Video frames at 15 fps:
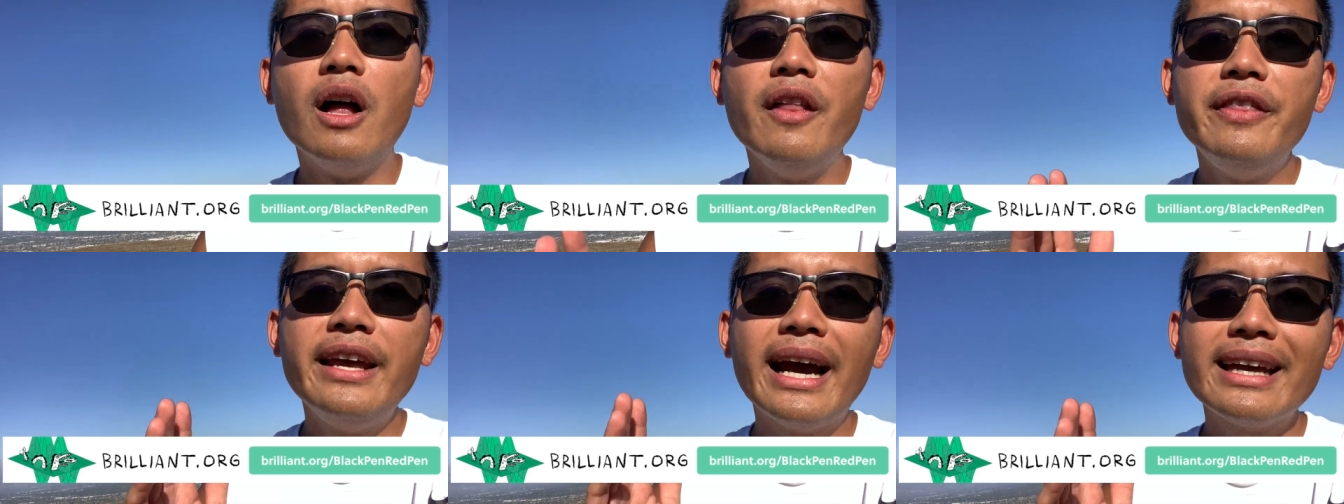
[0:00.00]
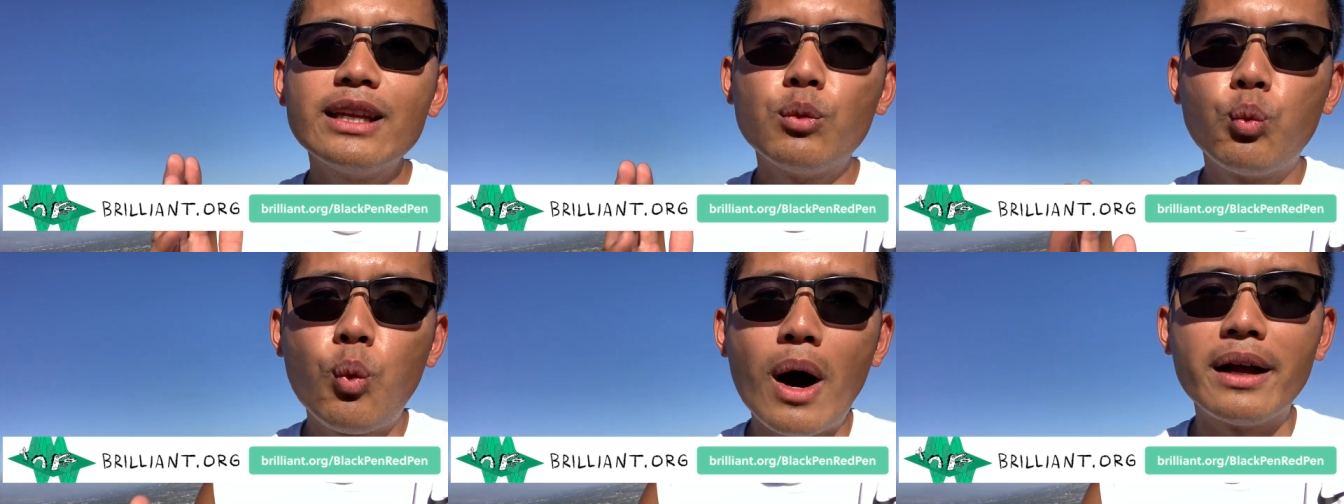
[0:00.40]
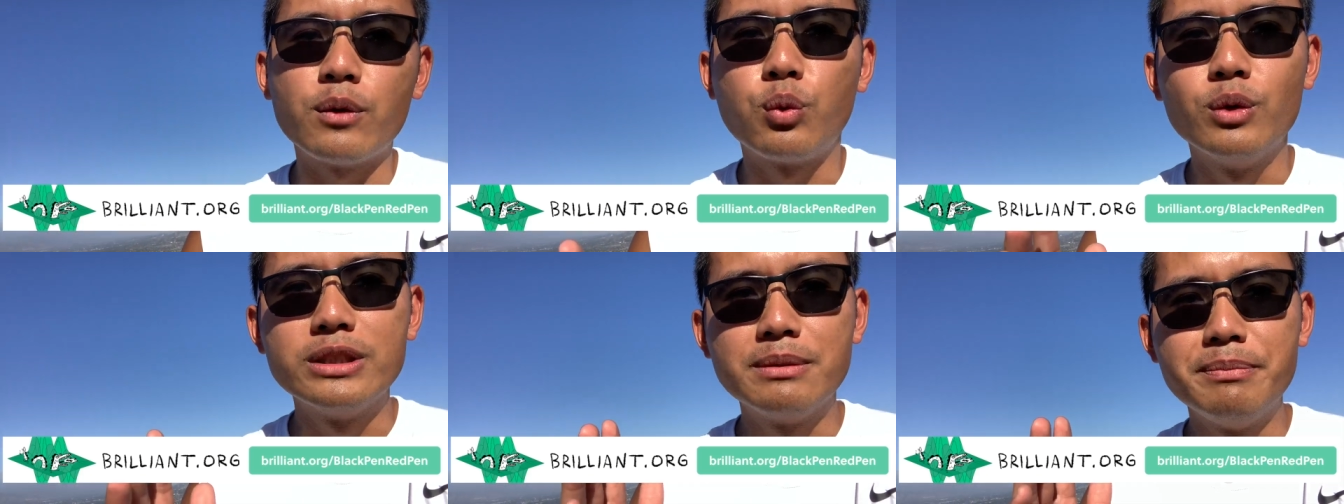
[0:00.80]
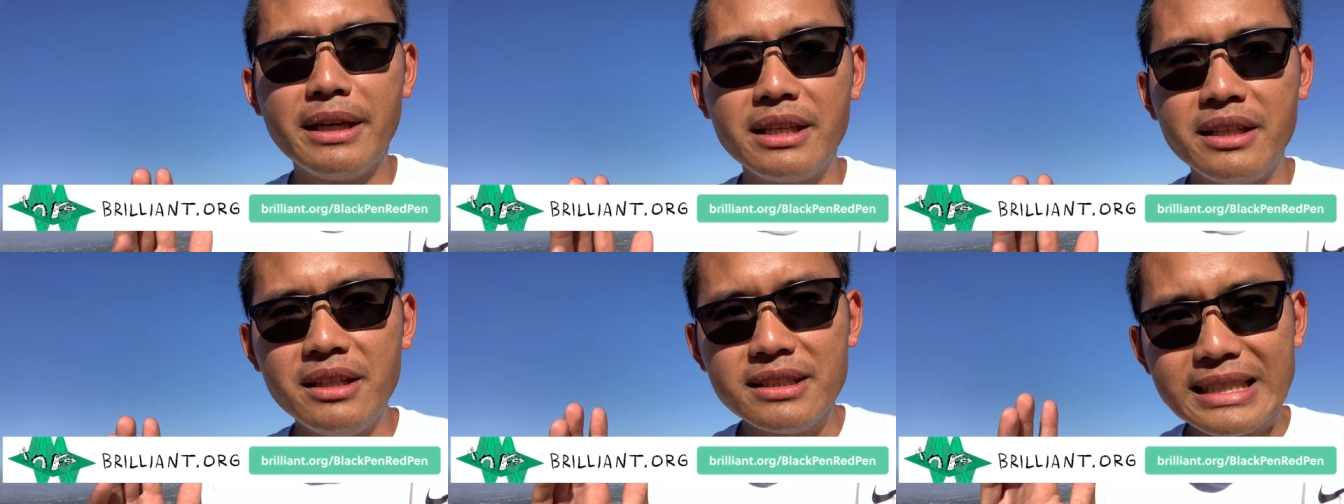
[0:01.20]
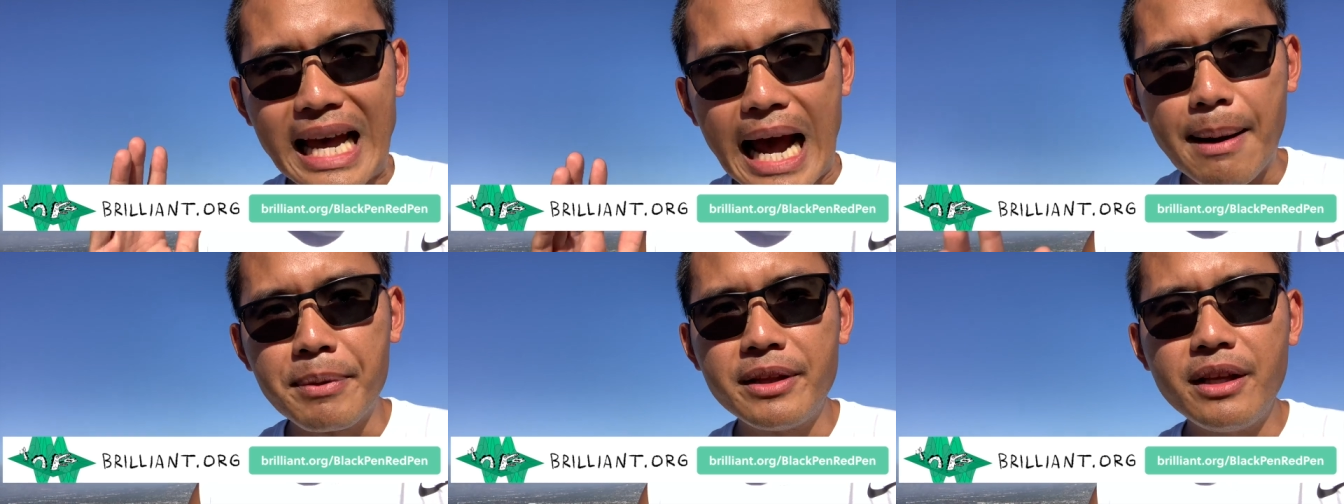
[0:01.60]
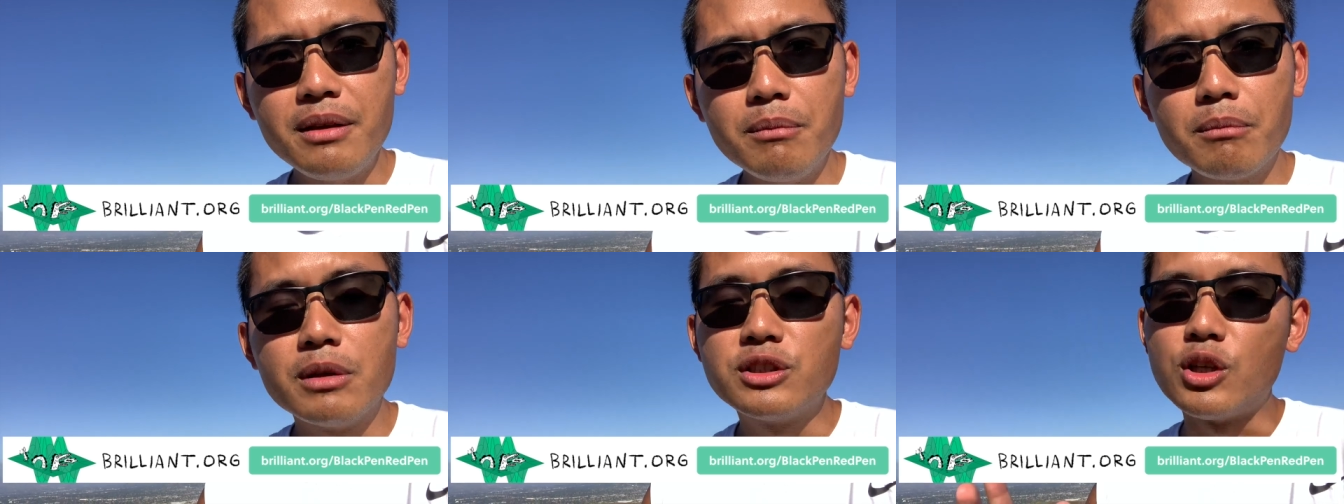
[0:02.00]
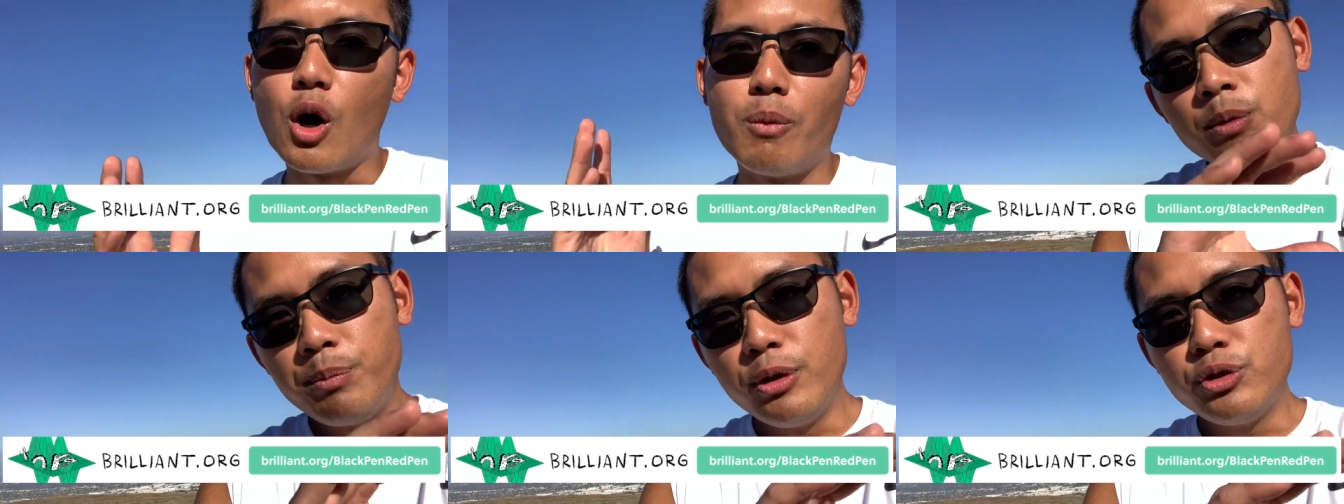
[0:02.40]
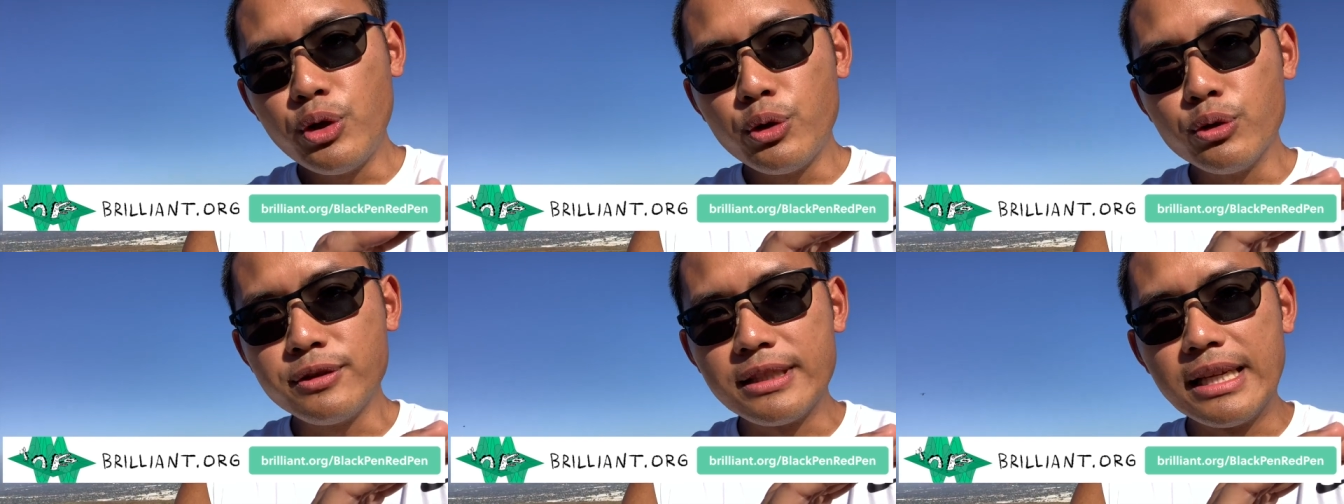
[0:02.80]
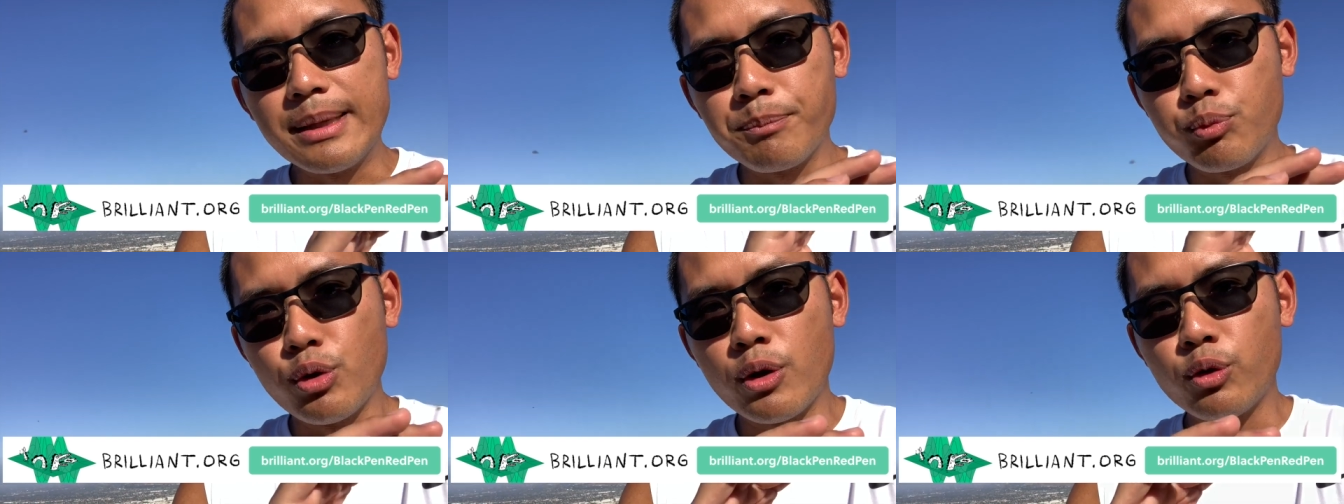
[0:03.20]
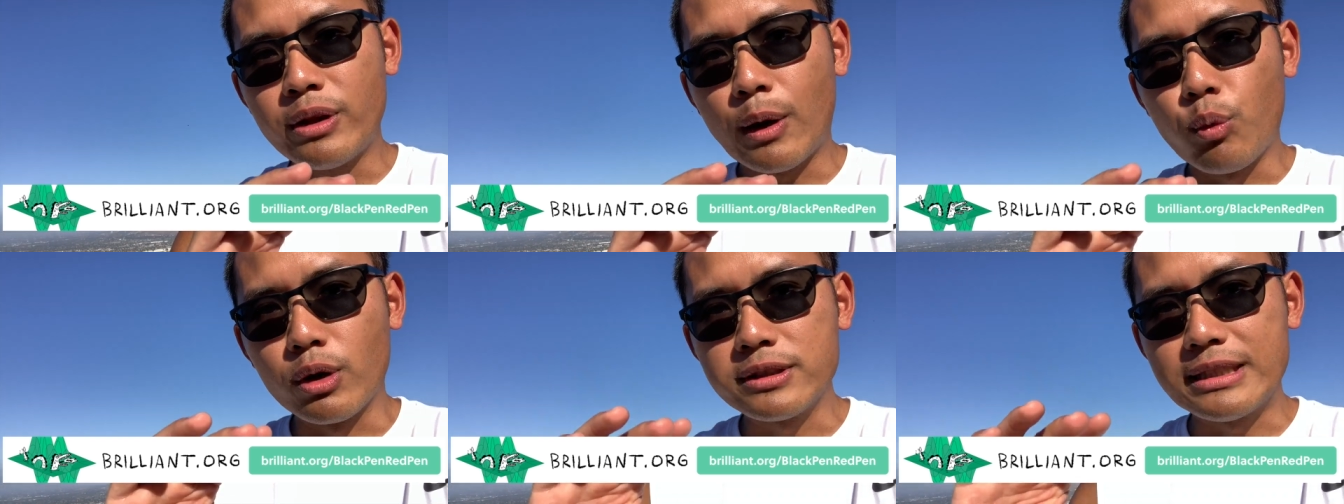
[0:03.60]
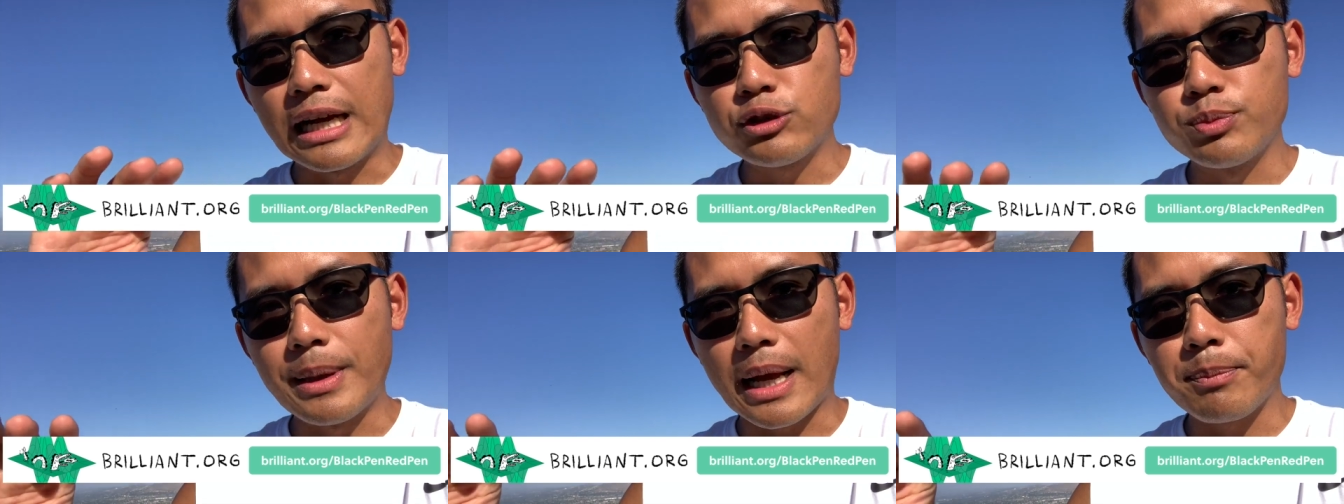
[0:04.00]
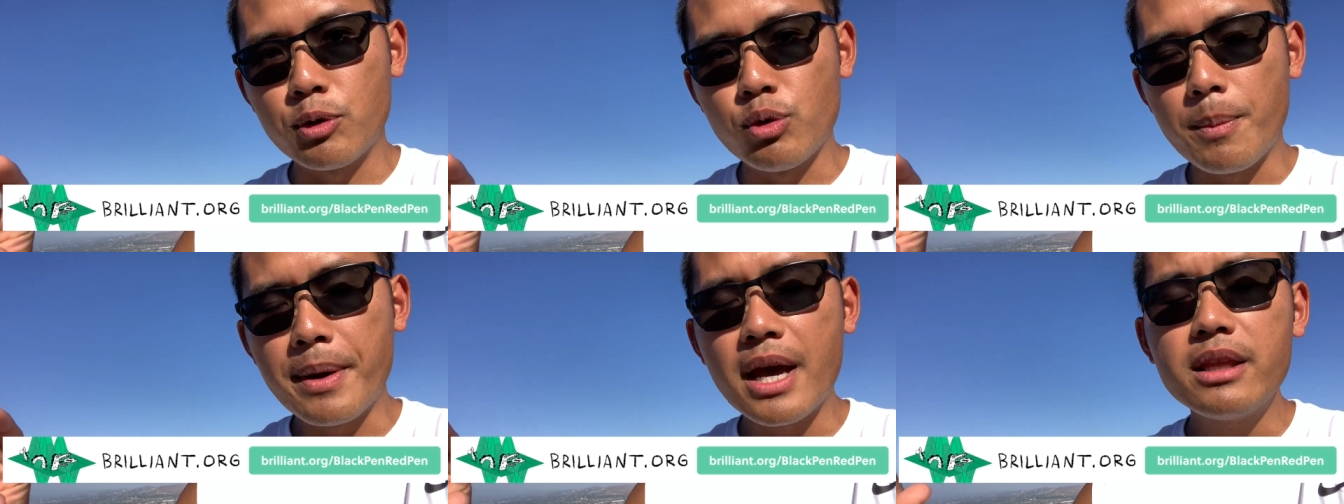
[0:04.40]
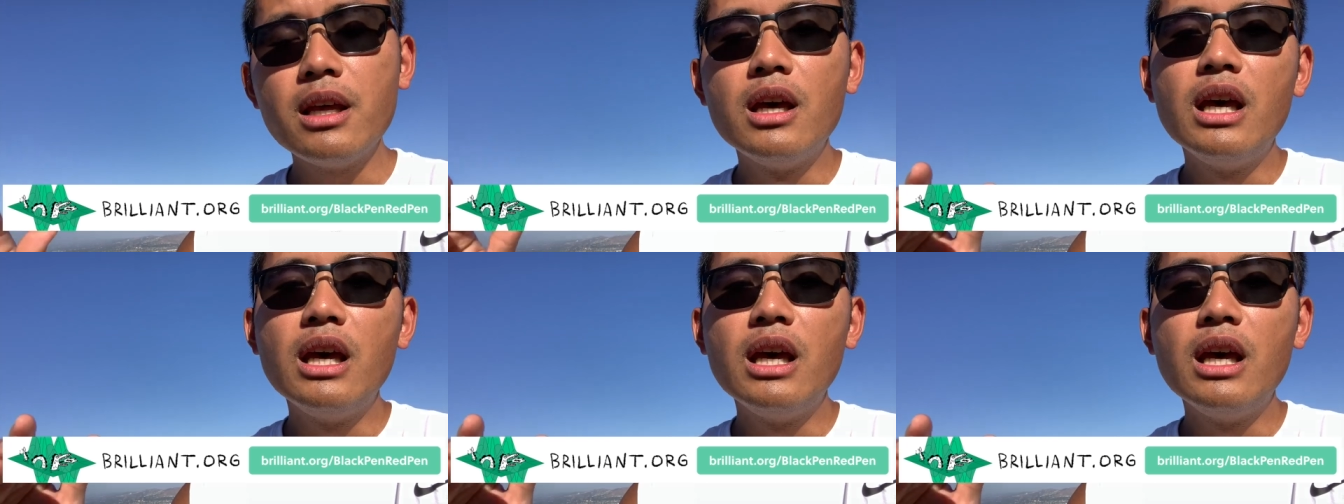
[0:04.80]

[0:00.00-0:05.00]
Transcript: They are the one who's making this happening. So be sure to use link brilliant.org slash And